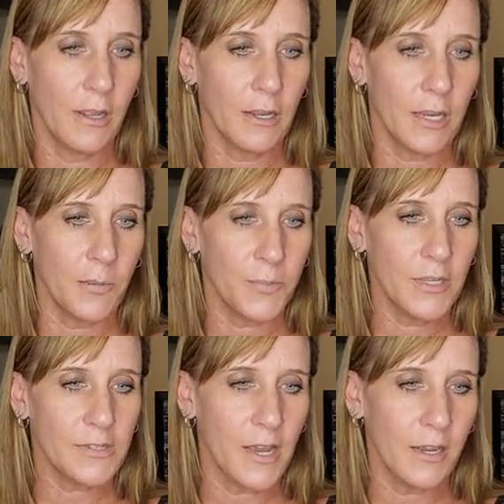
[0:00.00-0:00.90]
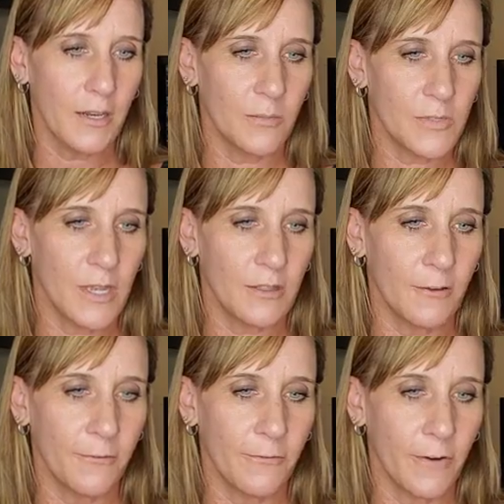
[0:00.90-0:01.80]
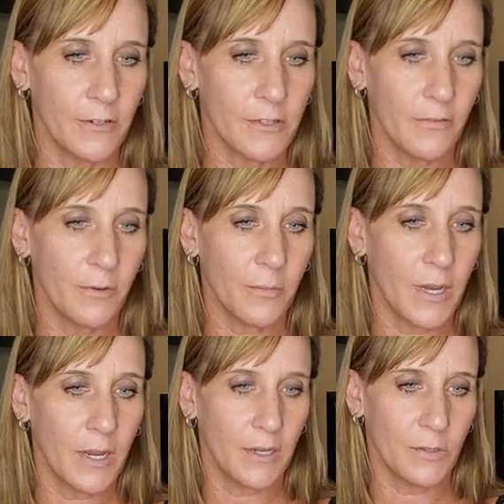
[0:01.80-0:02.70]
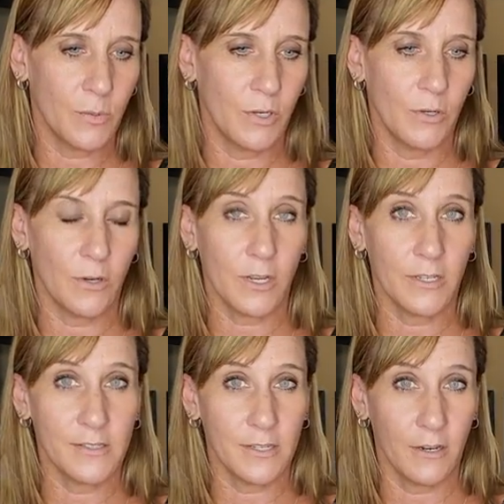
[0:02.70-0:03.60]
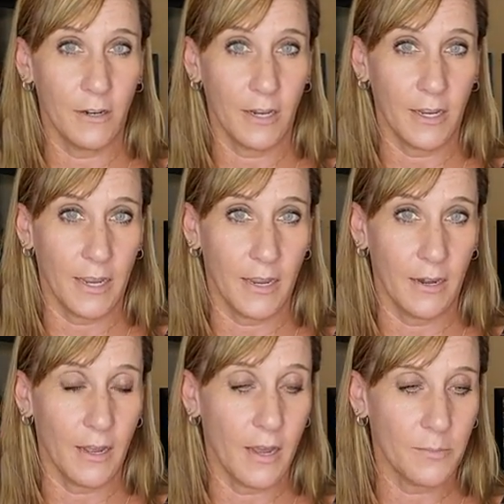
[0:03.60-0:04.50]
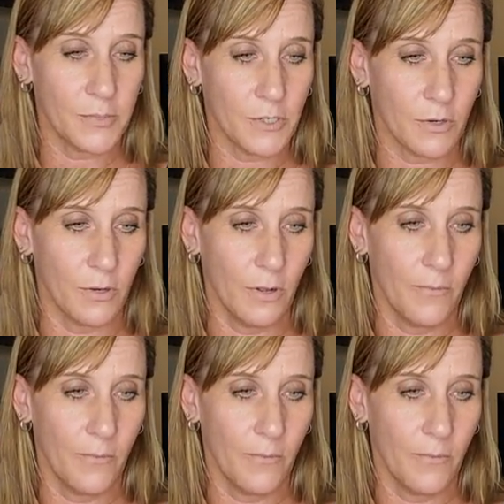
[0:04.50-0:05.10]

Keep these items at the front of your mind when you're considering an obstacle.